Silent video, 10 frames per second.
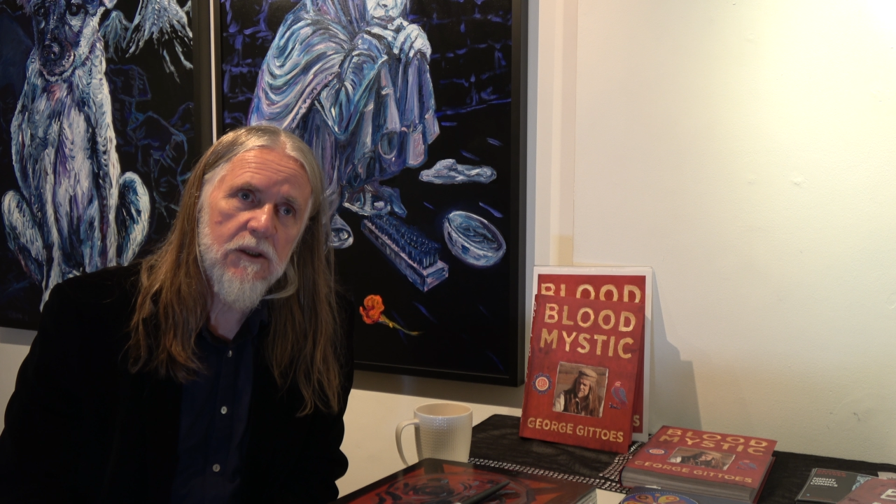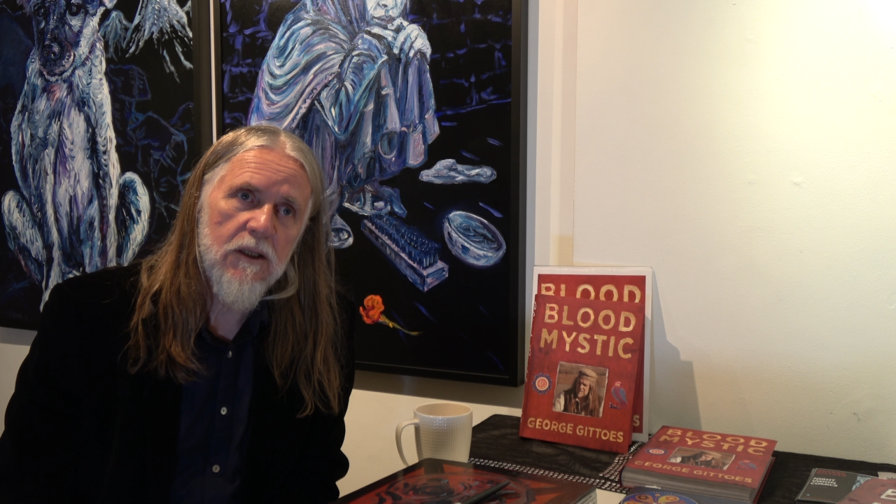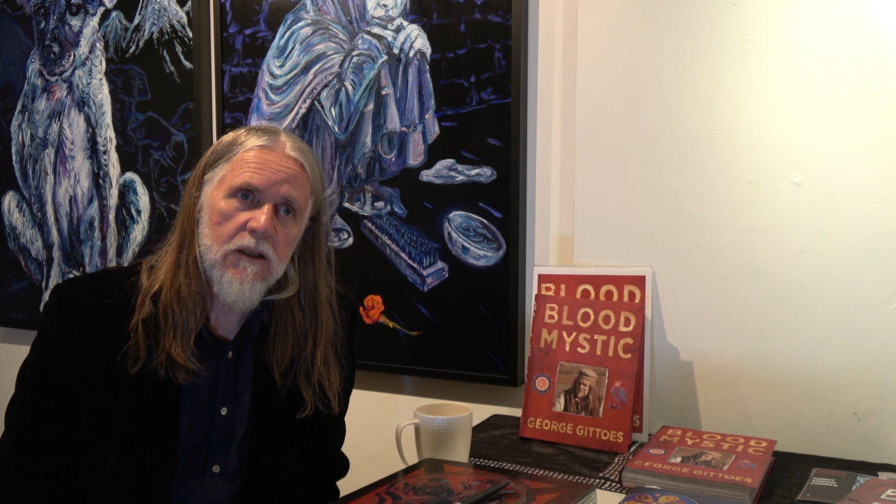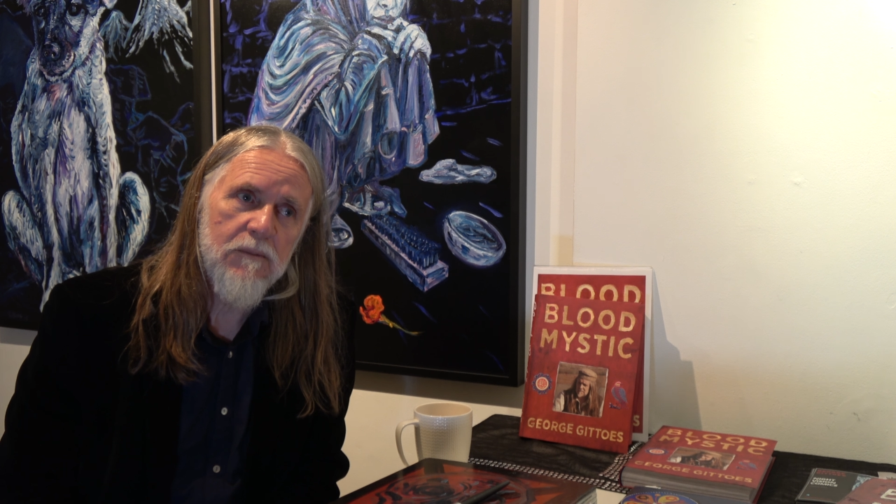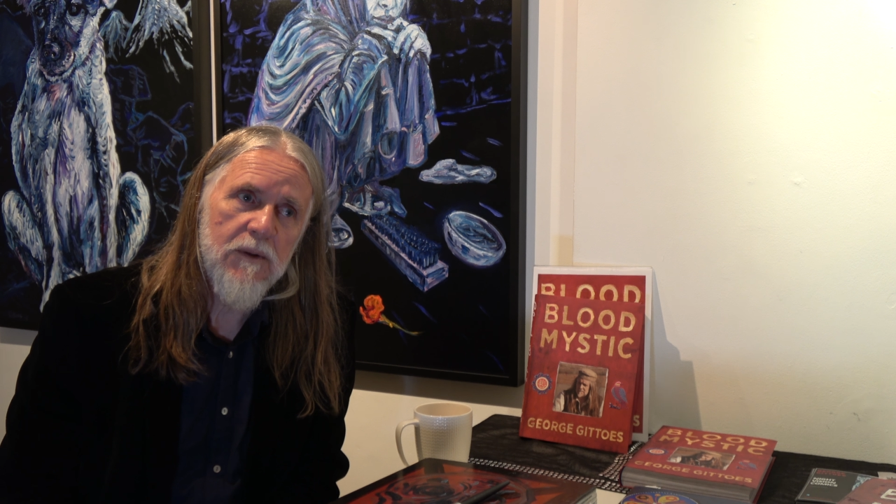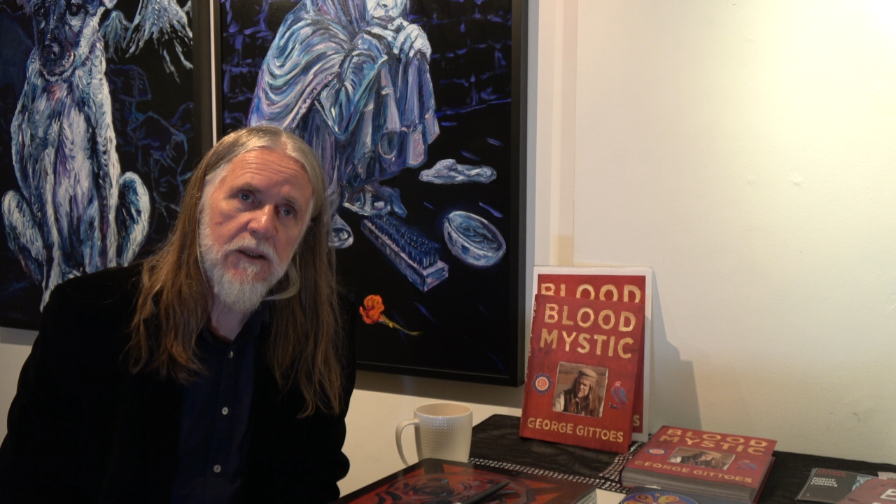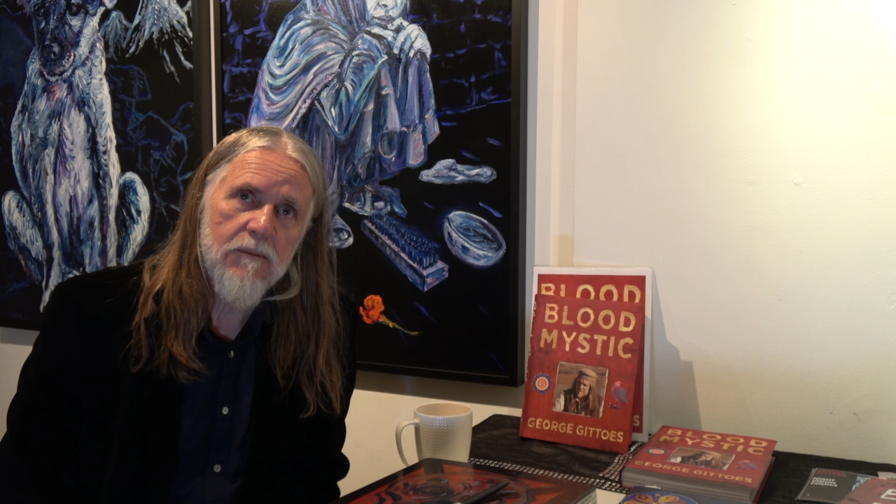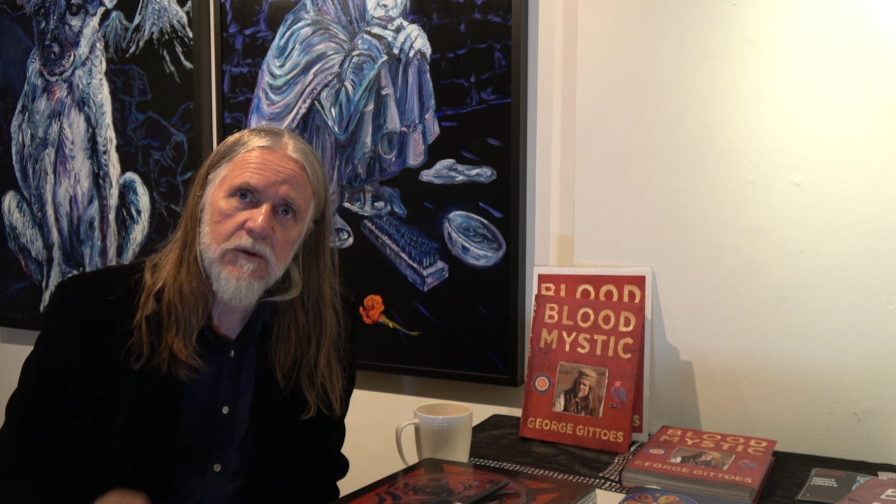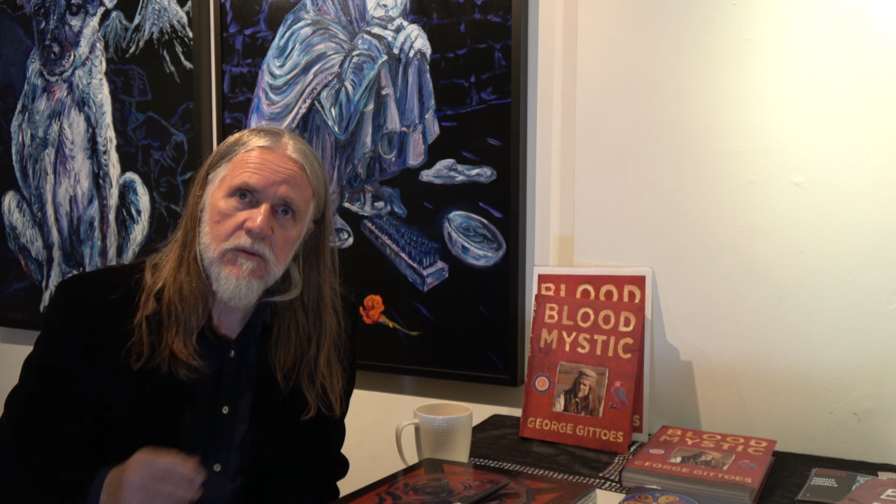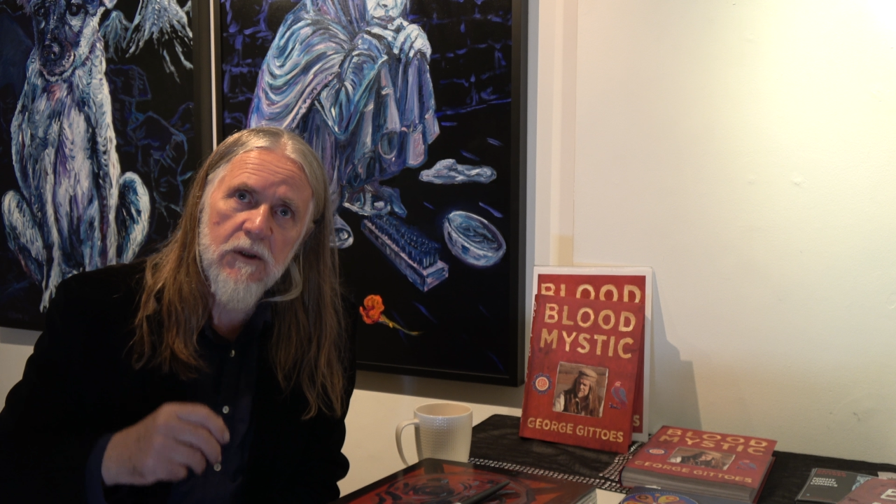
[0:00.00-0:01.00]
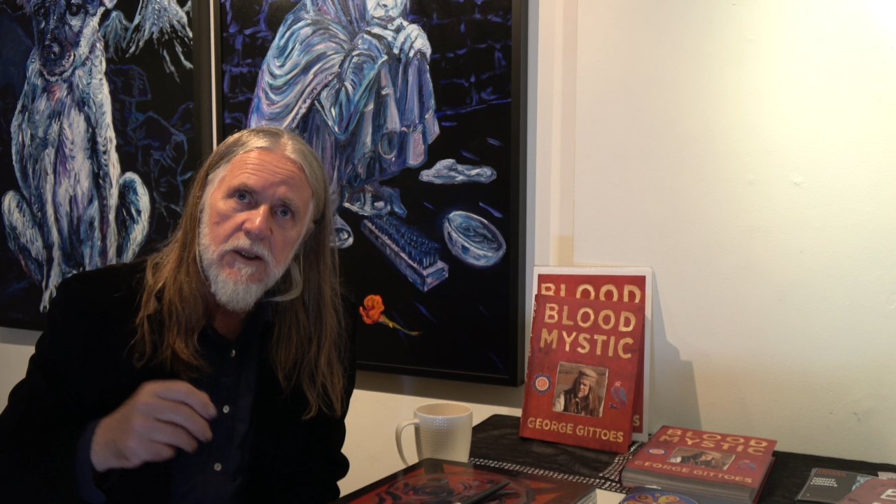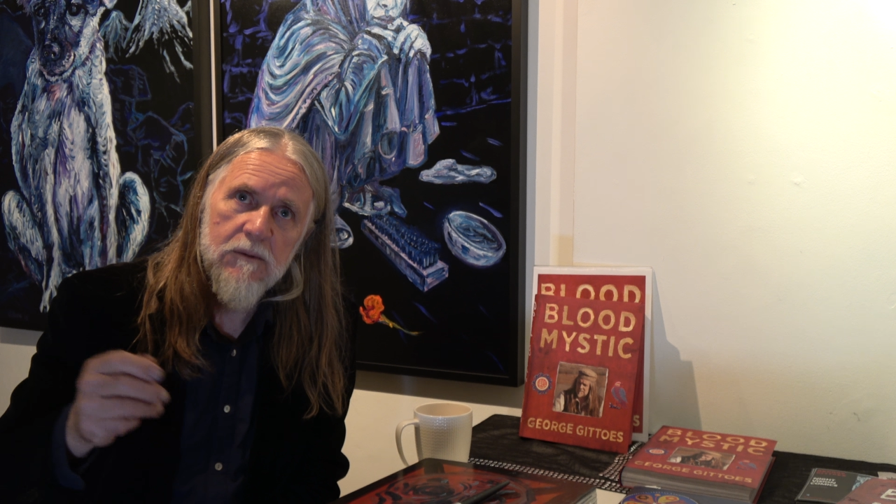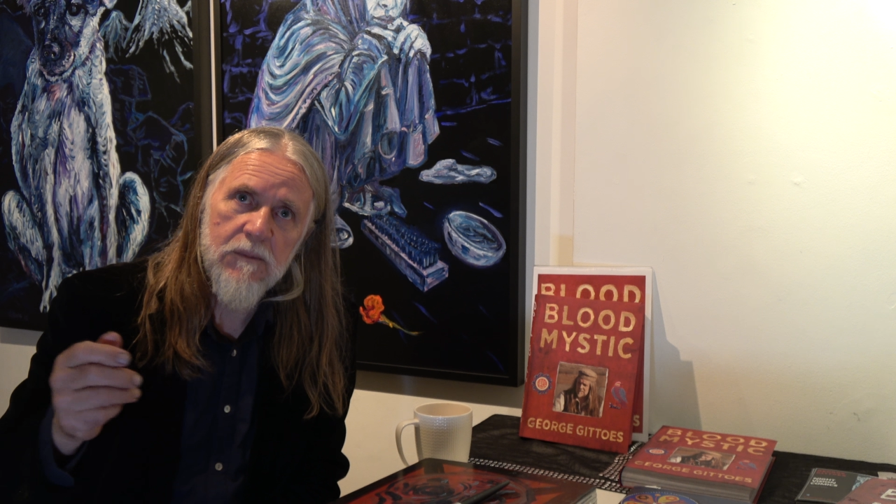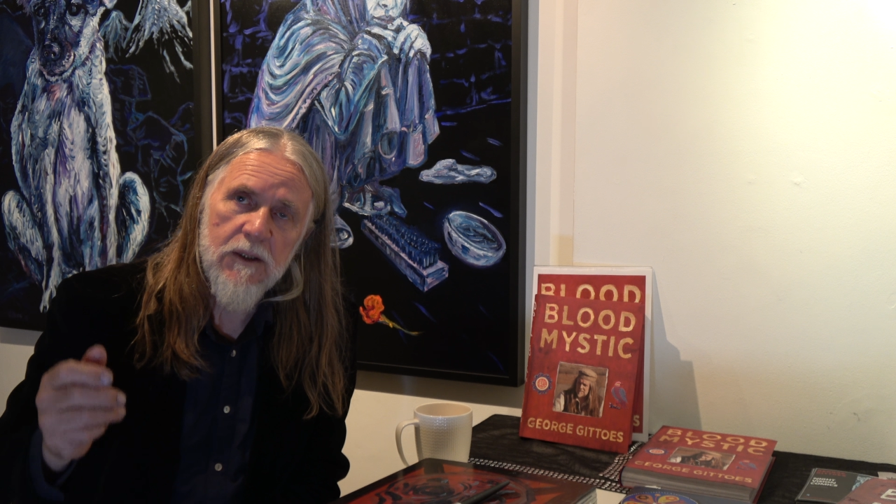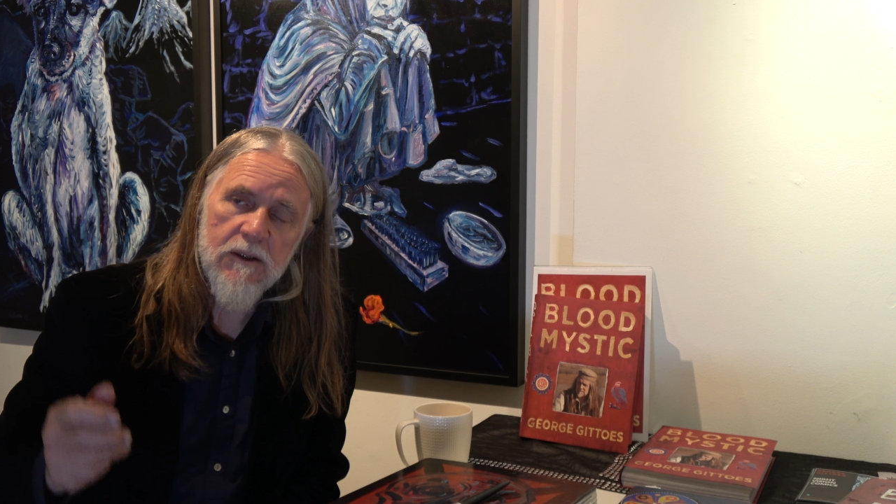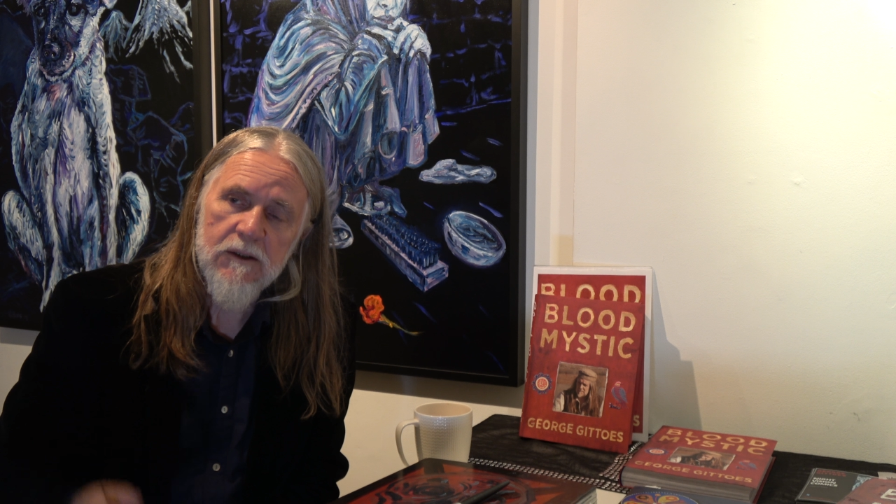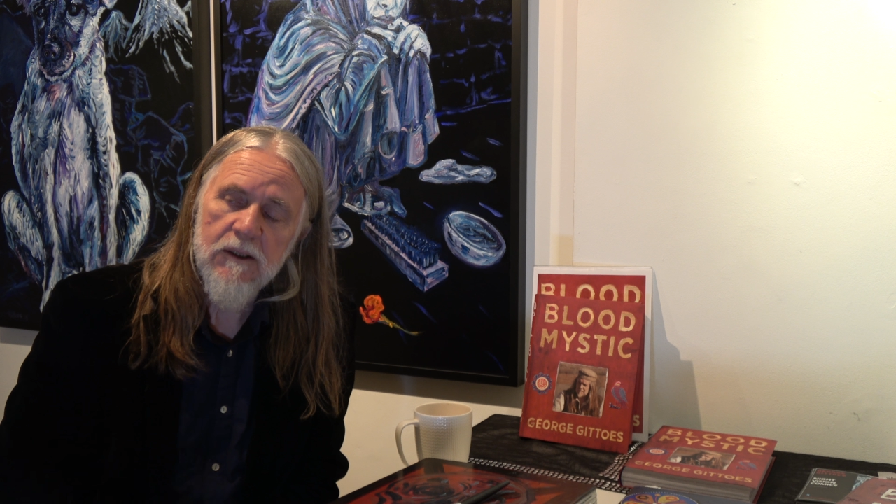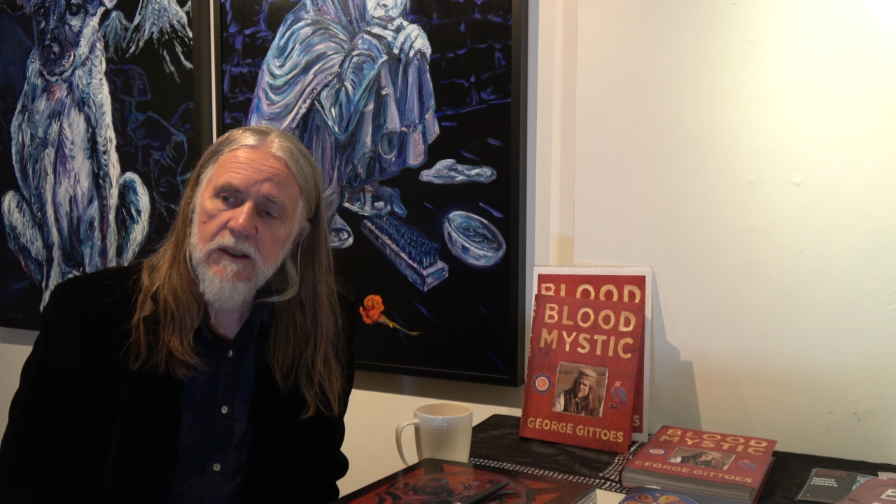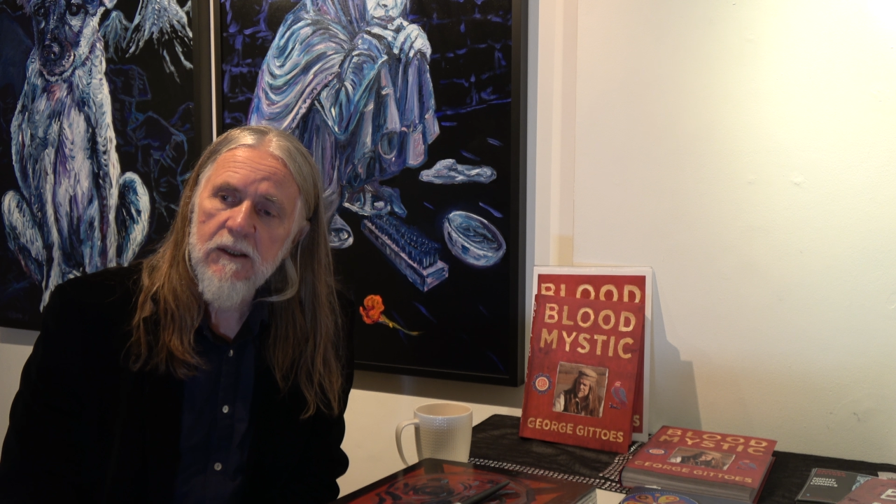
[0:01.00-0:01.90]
and I've been able to write about it.